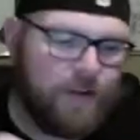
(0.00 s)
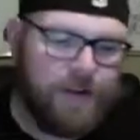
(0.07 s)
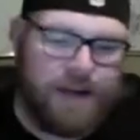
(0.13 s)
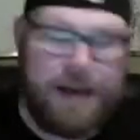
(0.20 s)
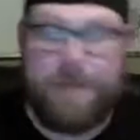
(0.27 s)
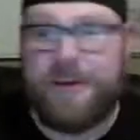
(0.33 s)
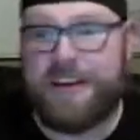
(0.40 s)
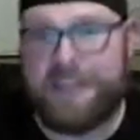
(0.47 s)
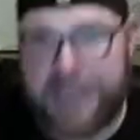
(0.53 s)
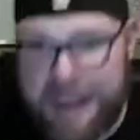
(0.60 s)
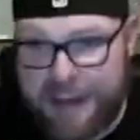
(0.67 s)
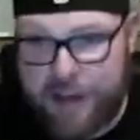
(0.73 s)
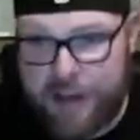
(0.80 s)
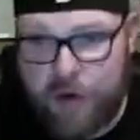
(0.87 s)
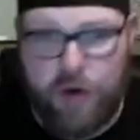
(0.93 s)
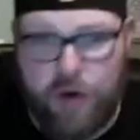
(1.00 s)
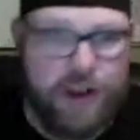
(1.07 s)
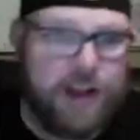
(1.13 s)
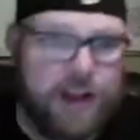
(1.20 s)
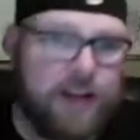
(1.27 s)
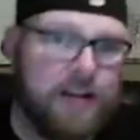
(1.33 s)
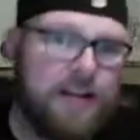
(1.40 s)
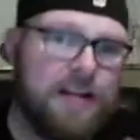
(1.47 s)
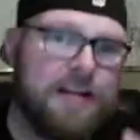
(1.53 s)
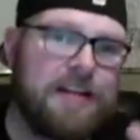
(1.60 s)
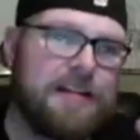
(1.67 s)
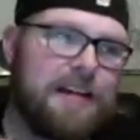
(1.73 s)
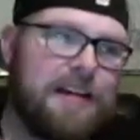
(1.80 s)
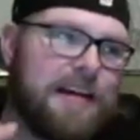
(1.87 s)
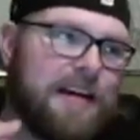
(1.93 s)
I'm into Litecoin.
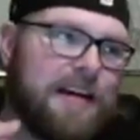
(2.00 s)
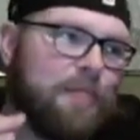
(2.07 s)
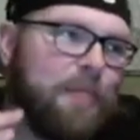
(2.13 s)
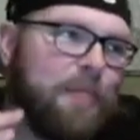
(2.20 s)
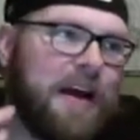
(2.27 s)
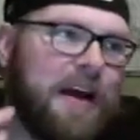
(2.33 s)
But